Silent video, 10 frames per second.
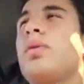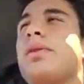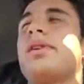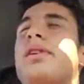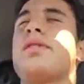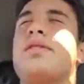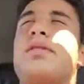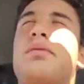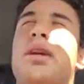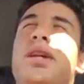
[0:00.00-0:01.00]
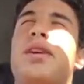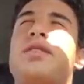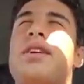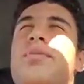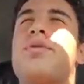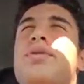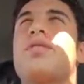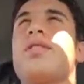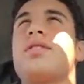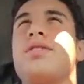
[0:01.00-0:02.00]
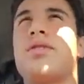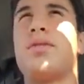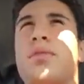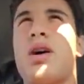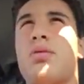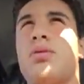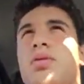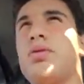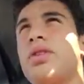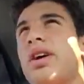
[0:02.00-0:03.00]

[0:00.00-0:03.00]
We can see many examples of this through the Bible,